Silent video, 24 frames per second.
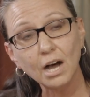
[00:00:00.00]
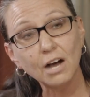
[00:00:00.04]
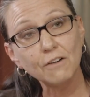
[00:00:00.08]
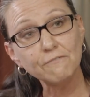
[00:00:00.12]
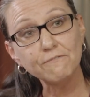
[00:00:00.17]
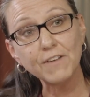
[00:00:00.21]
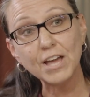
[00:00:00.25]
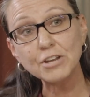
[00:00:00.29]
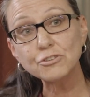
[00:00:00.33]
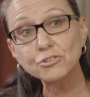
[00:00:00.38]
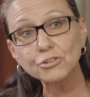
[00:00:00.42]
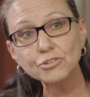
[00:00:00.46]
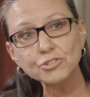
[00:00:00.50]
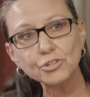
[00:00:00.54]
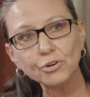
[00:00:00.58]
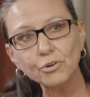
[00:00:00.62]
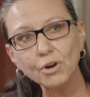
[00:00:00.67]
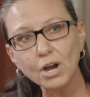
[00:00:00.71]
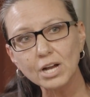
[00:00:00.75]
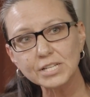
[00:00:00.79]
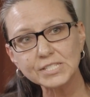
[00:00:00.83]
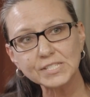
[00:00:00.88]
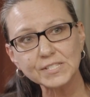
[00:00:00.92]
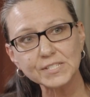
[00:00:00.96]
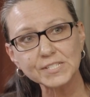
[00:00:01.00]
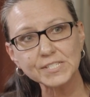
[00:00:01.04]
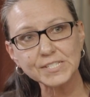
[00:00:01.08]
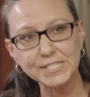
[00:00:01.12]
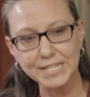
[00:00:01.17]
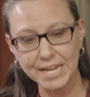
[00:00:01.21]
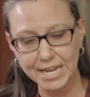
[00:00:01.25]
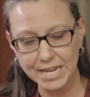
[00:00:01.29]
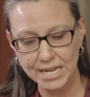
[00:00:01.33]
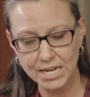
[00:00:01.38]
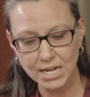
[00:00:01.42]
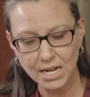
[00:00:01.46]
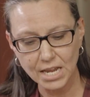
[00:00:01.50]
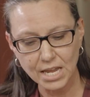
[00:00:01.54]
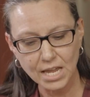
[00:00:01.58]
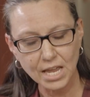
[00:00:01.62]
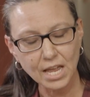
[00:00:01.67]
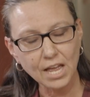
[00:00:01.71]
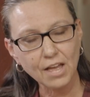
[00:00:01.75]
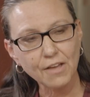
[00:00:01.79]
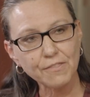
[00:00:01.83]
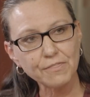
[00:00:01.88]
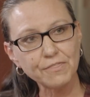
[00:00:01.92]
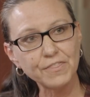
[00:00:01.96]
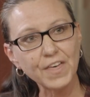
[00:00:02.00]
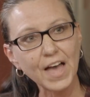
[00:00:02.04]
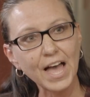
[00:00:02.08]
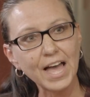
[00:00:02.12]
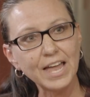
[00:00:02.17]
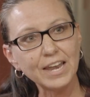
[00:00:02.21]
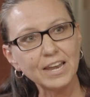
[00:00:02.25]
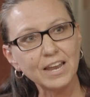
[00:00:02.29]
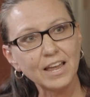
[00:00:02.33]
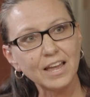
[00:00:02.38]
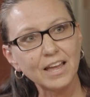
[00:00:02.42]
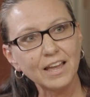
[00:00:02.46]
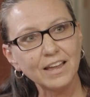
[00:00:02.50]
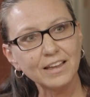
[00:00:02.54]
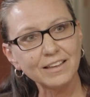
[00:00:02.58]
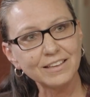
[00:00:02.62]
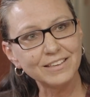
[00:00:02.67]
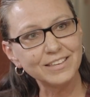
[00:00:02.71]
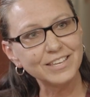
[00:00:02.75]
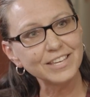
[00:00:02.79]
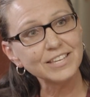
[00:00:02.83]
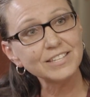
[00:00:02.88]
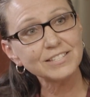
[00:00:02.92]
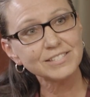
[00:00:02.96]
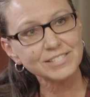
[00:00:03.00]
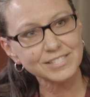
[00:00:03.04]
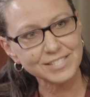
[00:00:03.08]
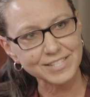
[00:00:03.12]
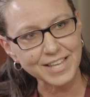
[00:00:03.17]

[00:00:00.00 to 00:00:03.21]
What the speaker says: vendors across the state that gets